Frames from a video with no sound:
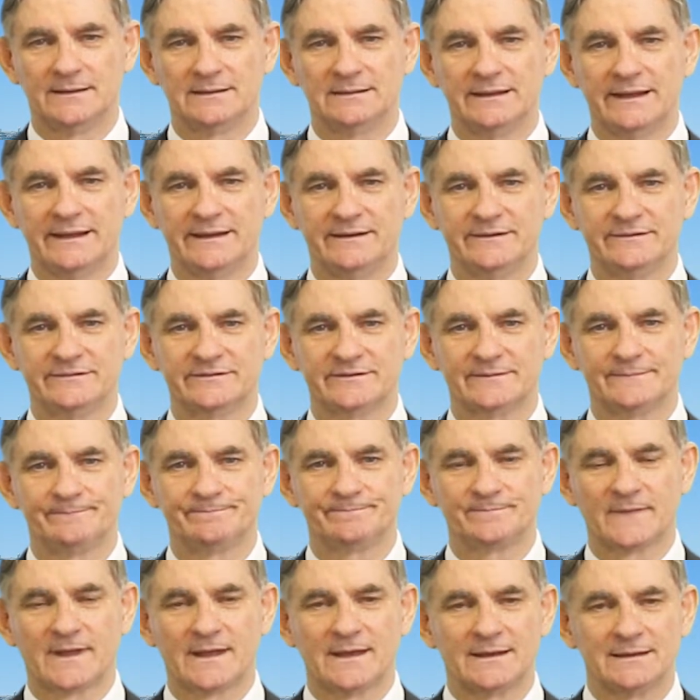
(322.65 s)
Leaders,
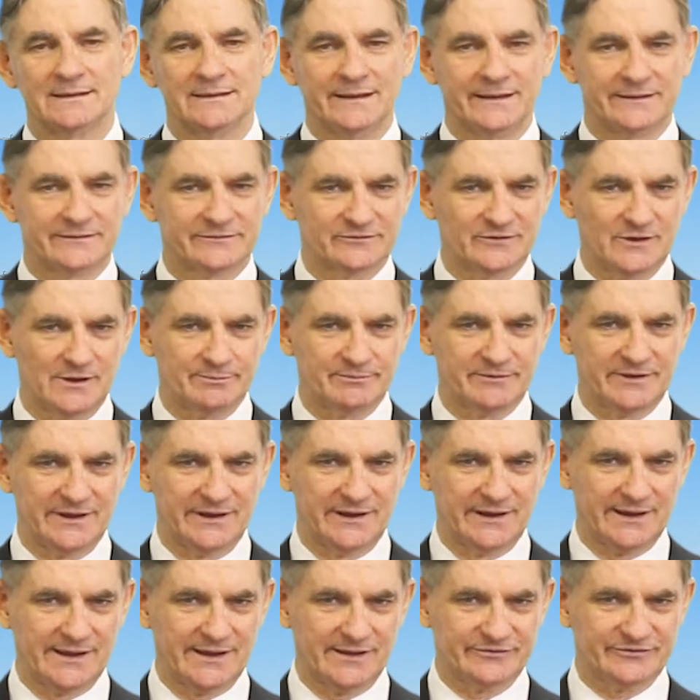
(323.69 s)
let's stop
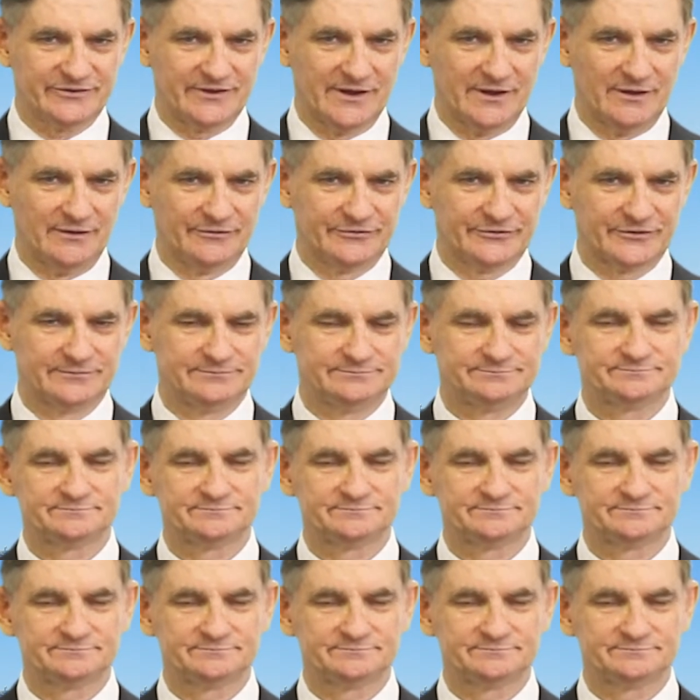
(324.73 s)
kidding ourselves.